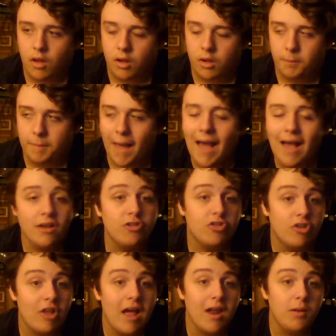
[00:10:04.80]
Package
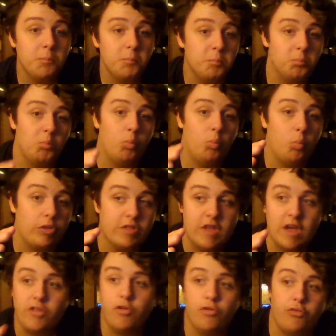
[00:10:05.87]
that with the
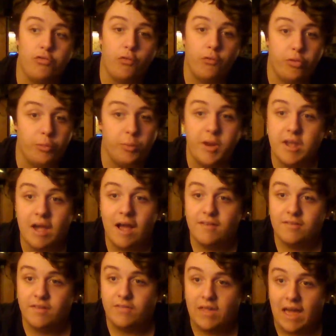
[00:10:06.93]
other three guys that
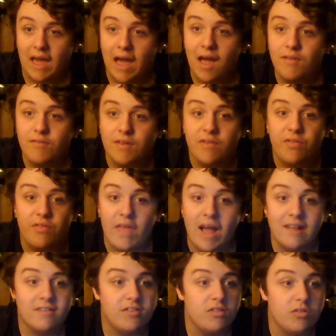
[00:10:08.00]
they have,
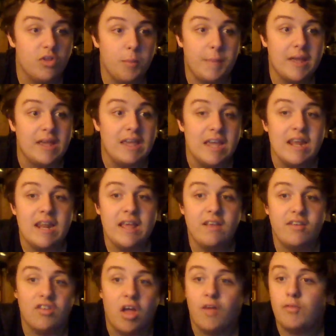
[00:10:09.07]
that's the beginnings
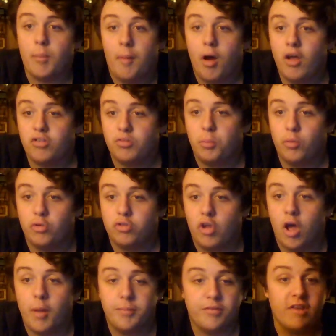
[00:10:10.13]
of a possible
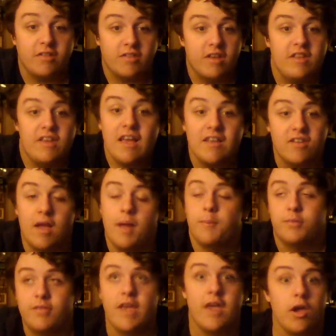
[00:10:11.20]
top six. And yes, I'm
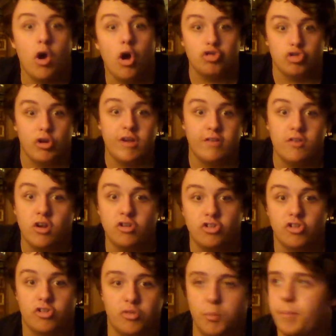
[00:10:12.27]
saying Andreas Johnsson
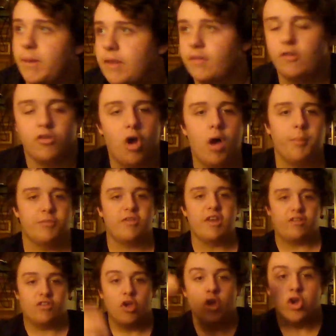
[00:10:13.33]
to be in the top
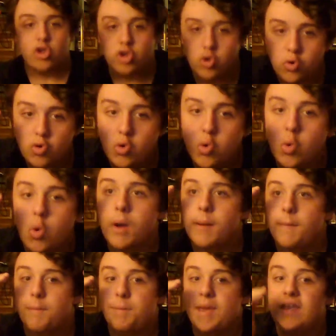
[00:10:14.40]
six. You
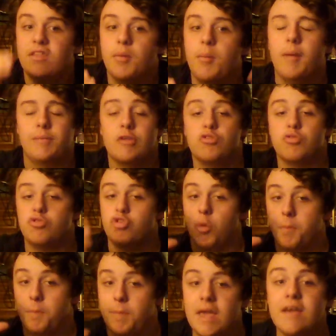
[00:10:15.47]
picked him up. This was your
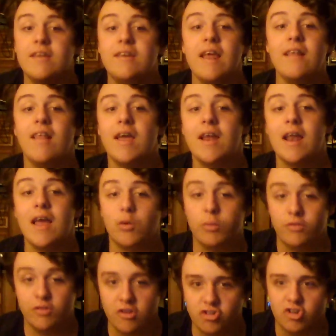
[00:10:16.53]
big deadline
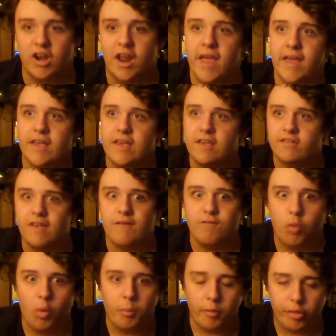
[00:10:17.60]
acquisition. He is a
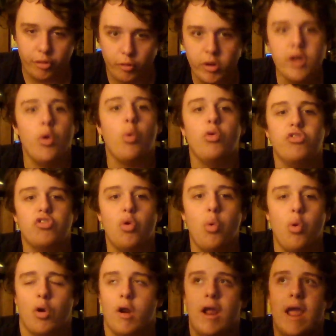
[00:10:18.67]
former 30-goal
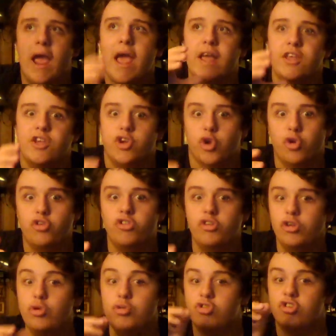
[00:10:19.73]
scorer, and your
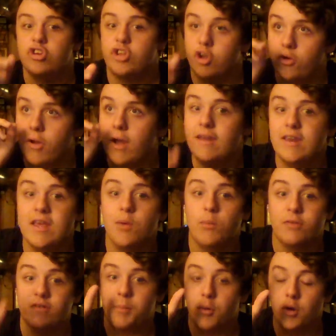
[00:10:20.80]
solution, your idea was
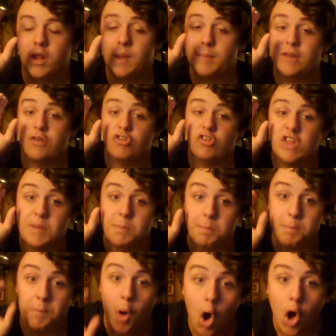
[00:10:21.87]
to put him into the
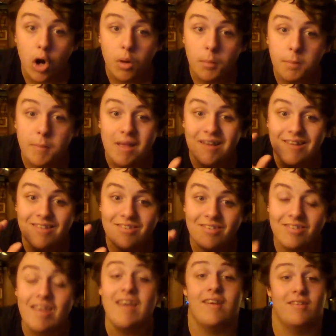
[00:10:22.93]
bottom
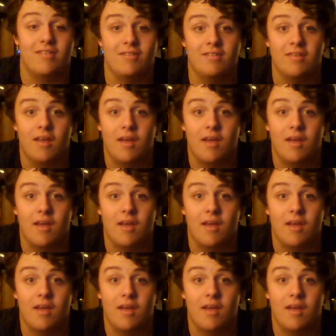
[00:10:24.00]
six.